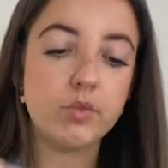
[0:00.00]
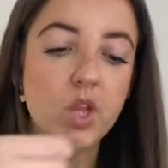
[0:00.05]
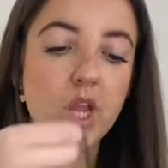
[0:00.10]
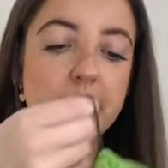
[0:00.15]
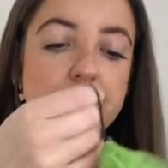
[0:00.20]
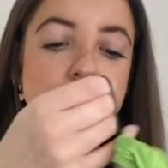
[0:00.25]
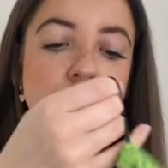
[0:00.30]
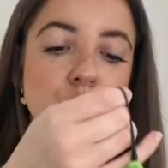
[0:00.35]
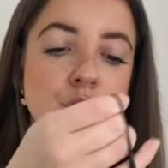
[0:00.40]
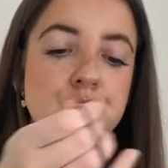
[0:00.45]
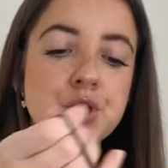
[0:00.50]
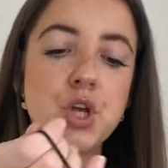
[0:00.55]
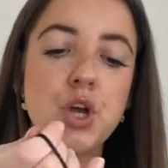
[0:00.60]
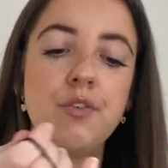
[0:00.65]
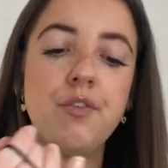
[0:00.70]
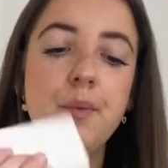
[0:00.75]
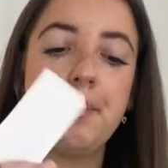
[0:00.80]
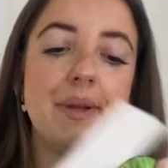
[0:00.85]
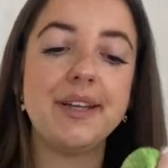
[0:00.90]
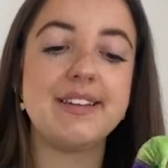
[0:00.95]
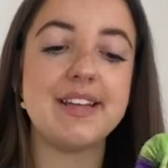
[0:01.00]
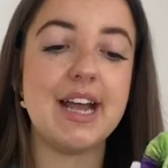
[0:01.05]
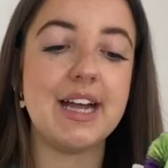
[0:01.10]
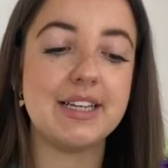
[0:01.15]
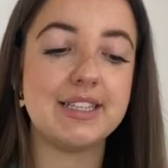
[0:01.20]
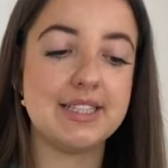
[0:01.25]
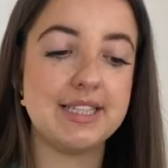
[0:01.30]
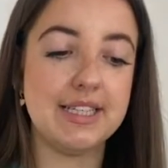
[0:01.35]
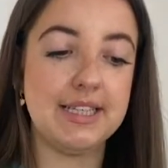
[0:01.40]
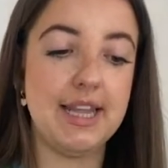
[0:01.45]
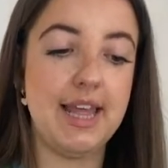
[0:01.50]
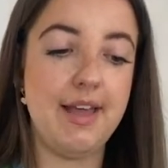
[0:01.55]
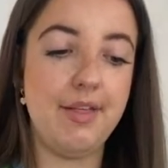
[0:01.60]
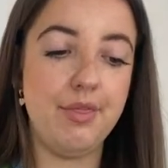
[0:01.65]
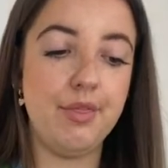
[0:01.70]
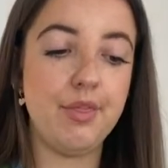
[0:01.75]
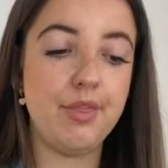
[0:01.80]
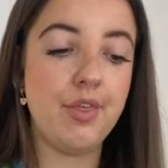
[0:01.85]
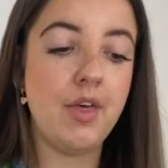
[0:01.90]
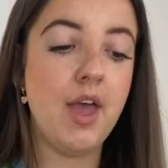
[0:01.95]
It's just sort of a midaxi
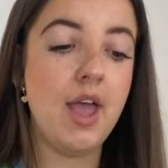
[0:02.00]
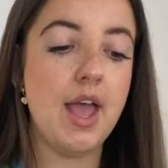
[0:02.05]
length.